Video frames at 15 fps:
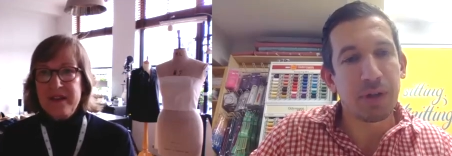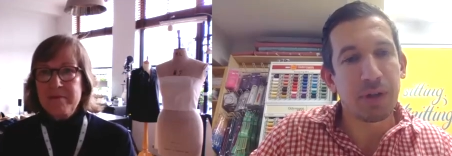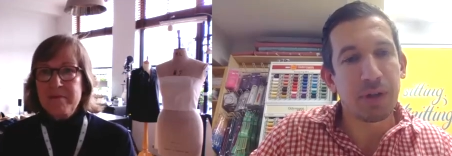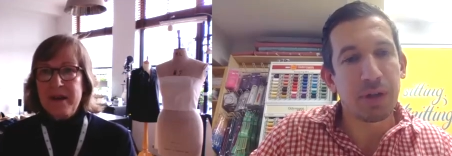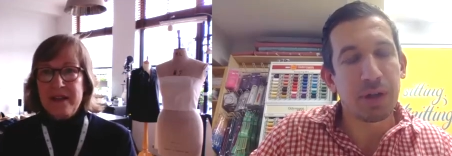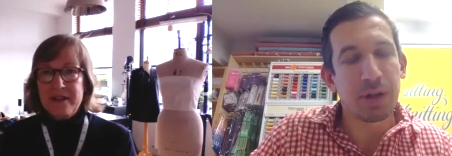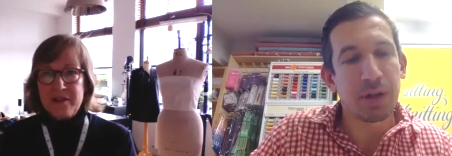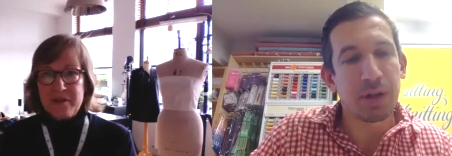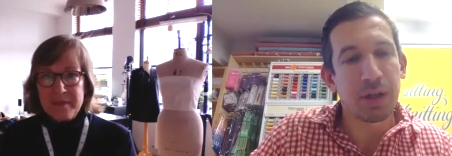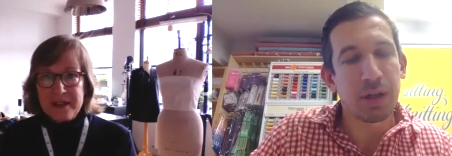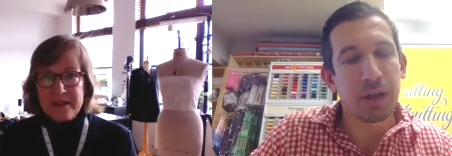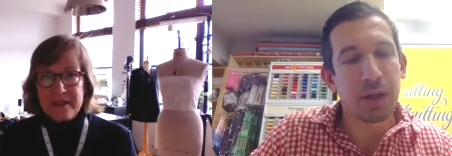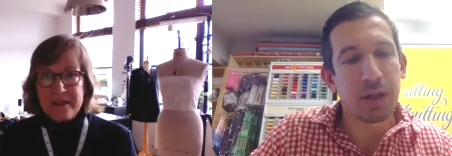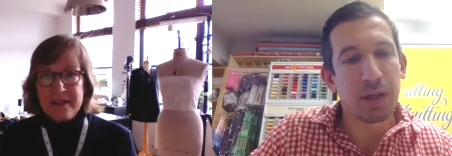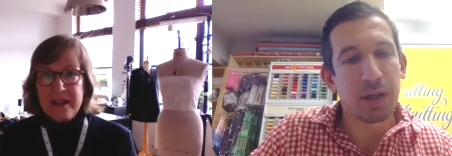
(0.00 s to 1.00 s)

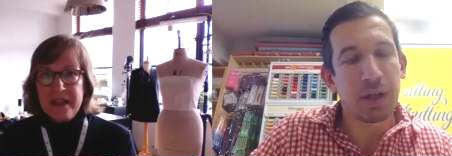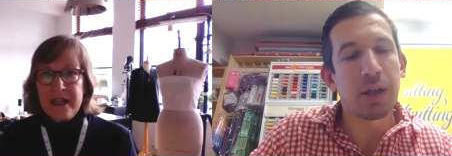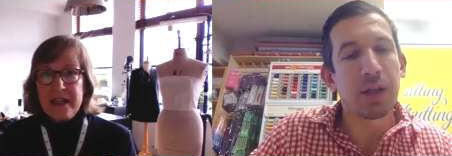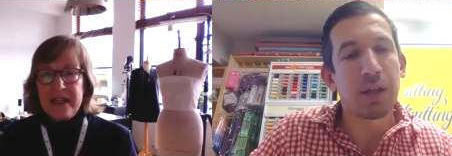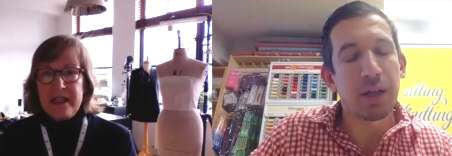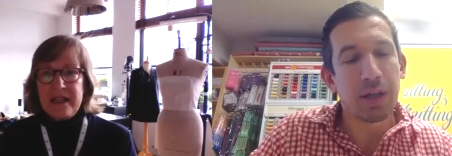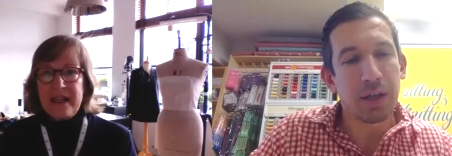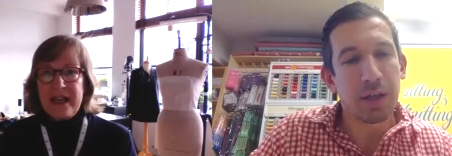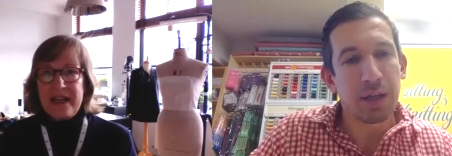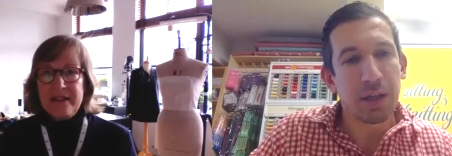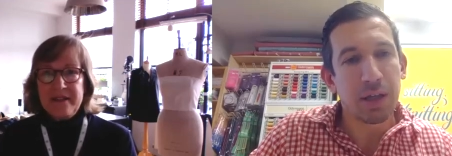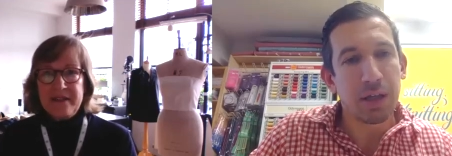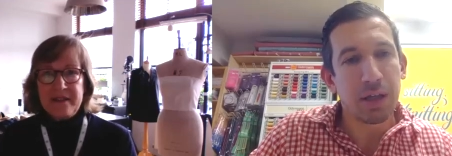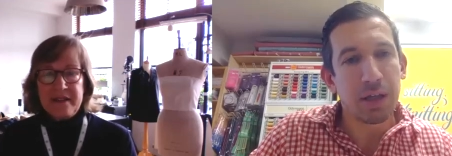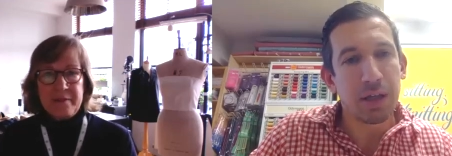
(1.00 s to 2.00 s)
Speaker 1: embellishment. It
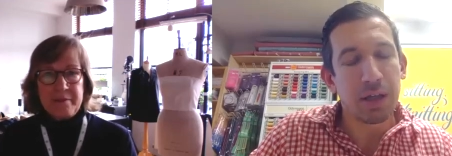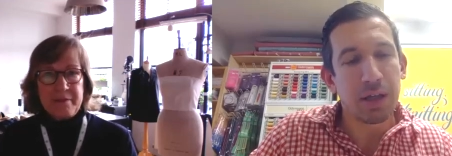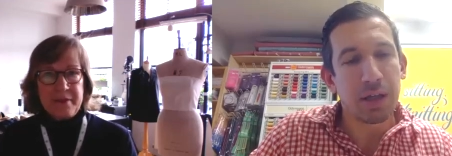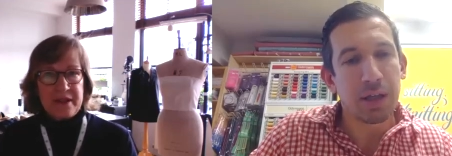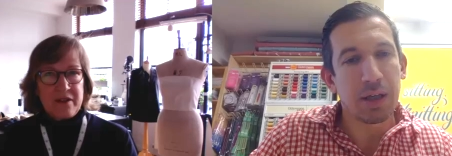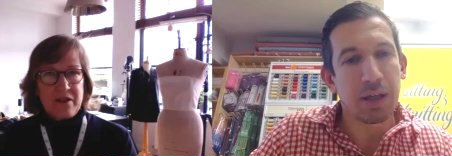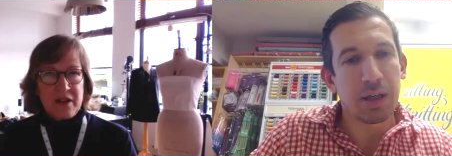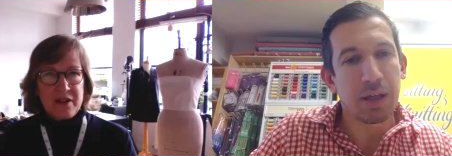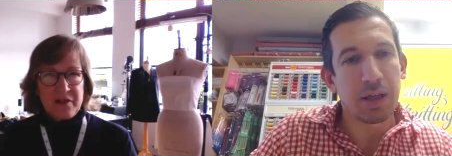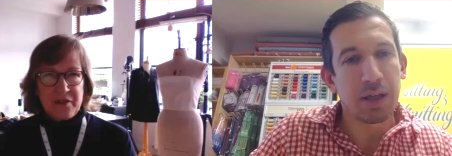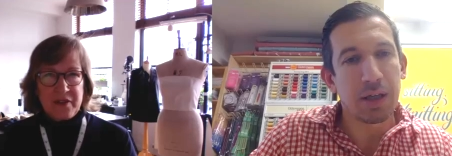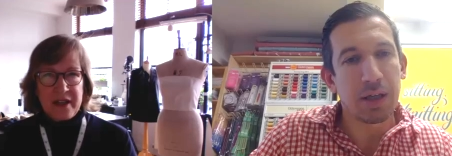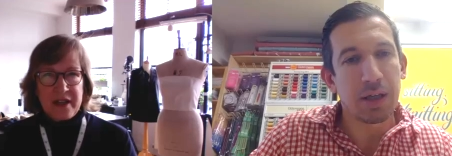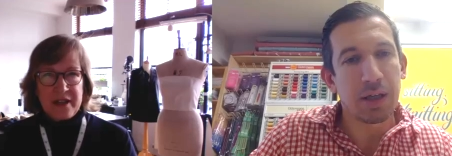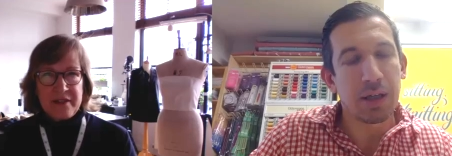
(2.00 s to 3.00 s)
adds a bit of
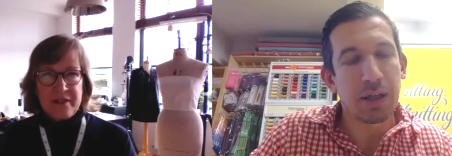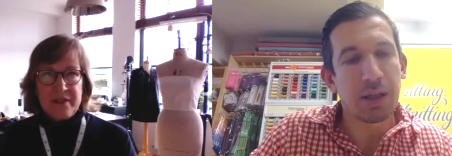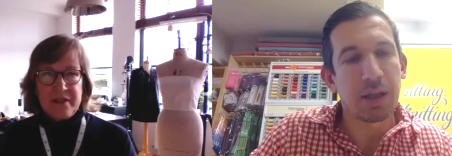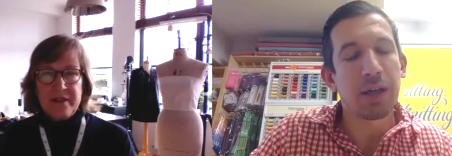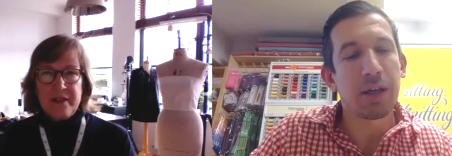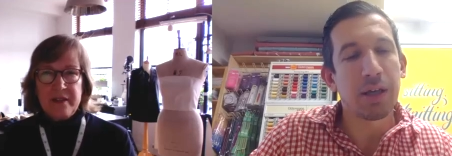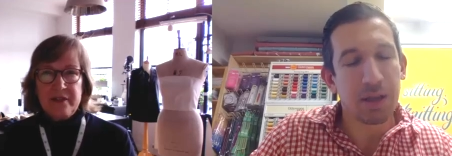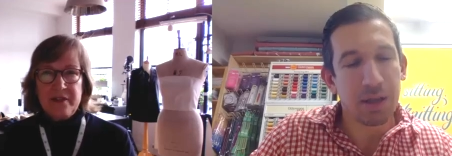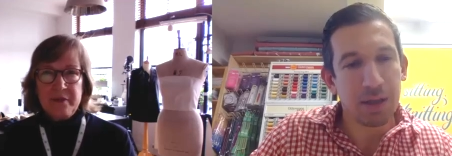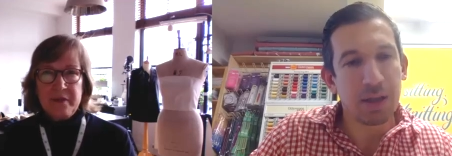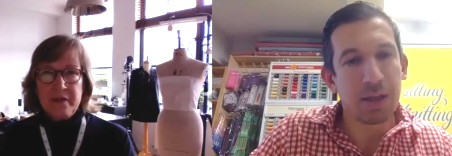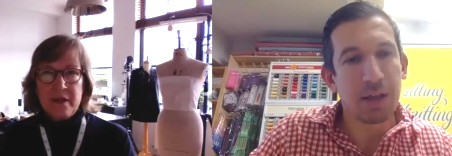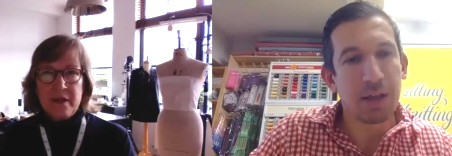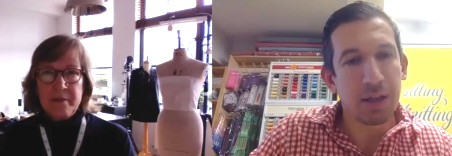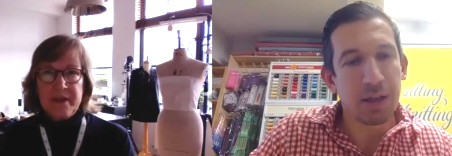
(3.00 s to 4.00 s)
contrast to a
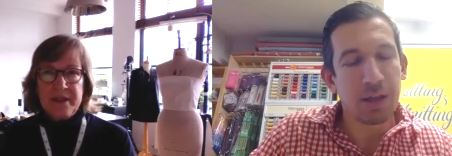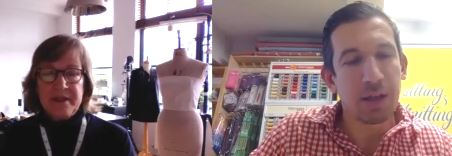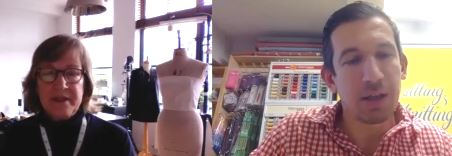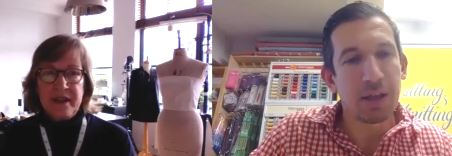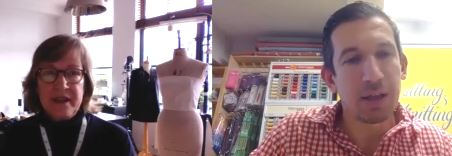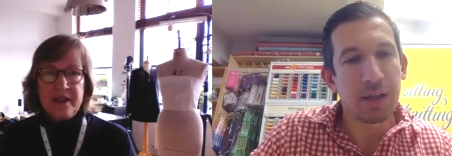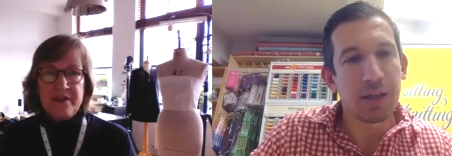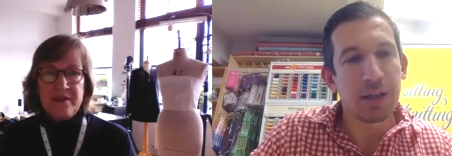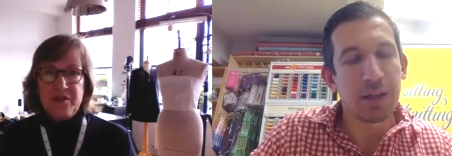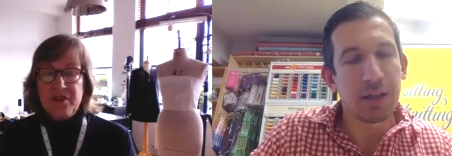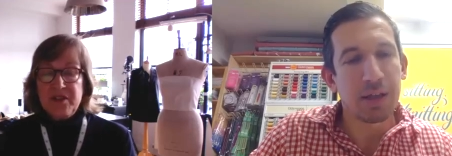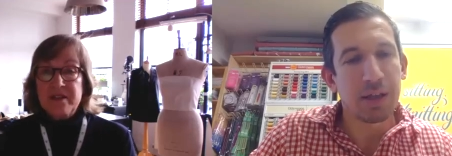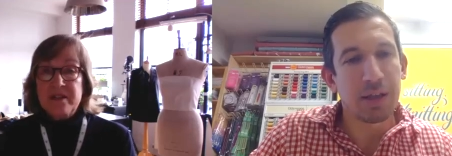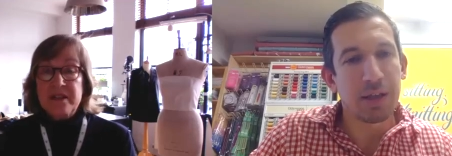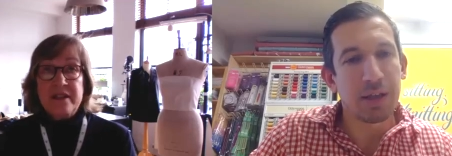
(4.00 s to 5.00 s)
garment and it's
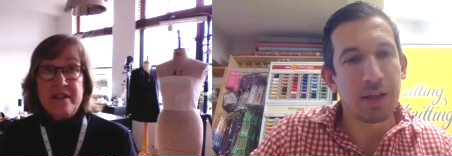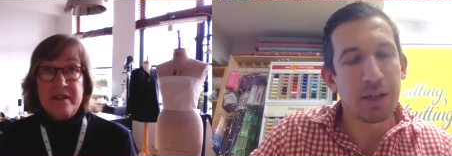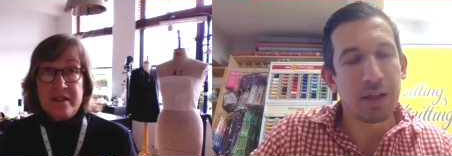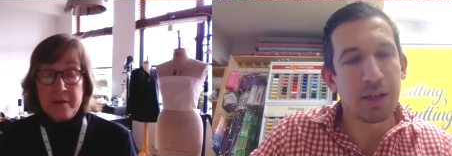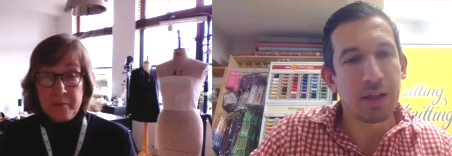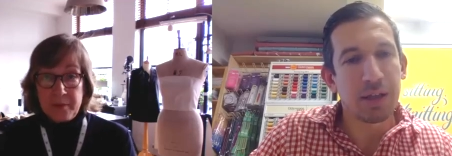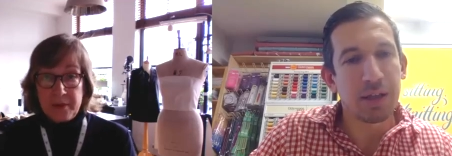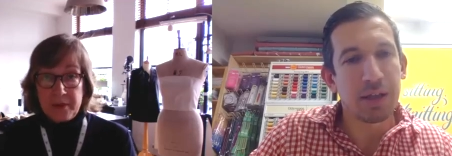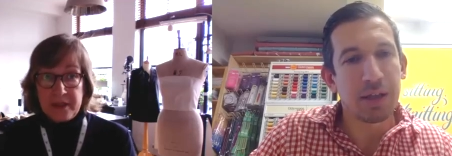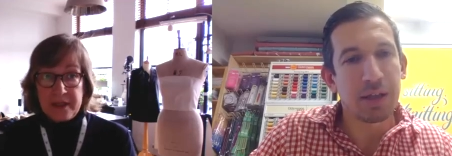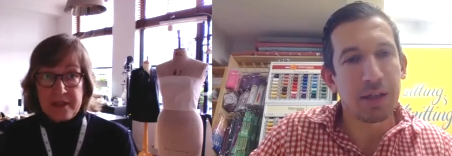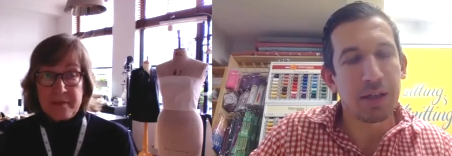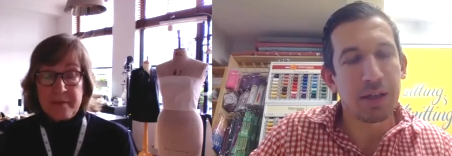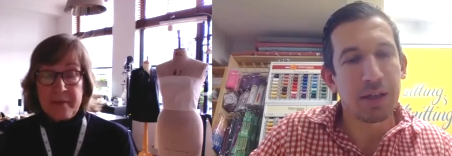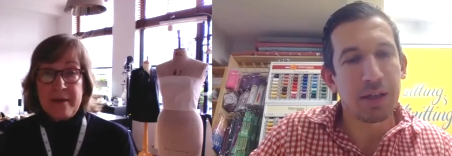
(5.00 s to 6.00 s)
just, it's simple.
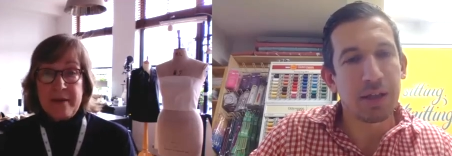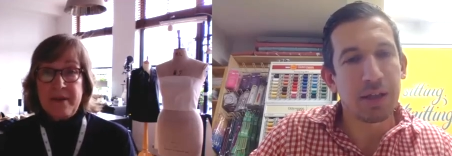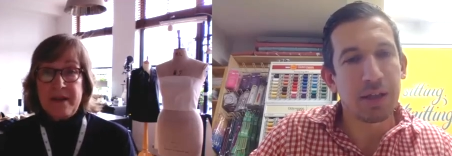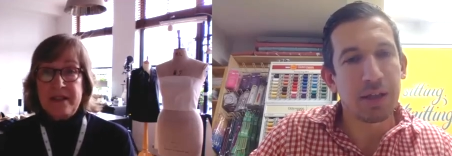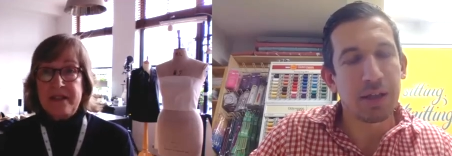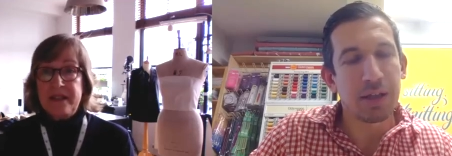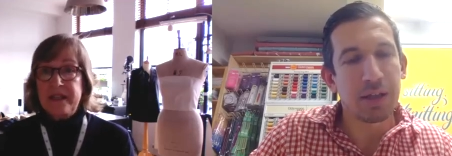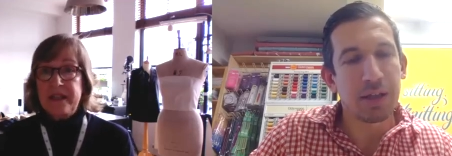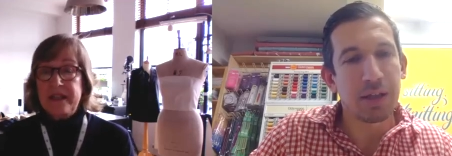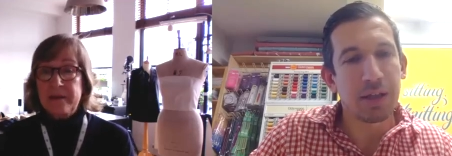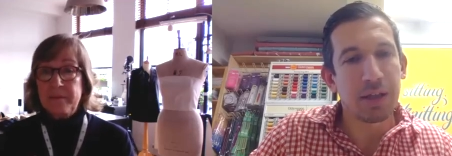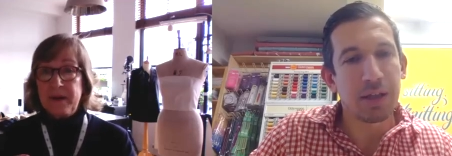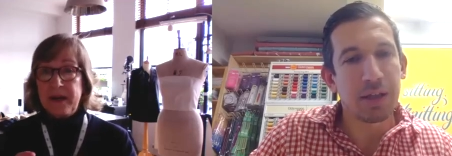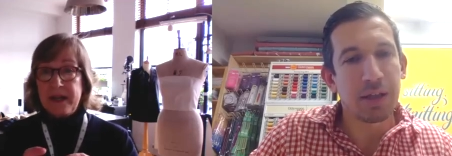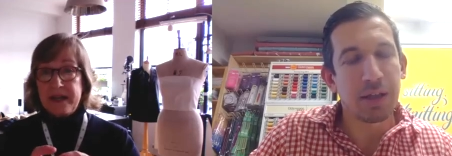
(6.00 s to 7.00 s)
It's made by taking a
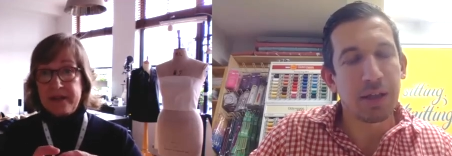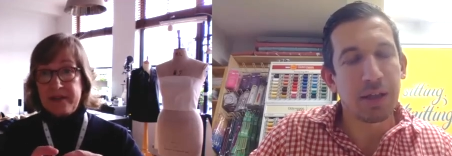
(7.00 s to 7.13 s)
bias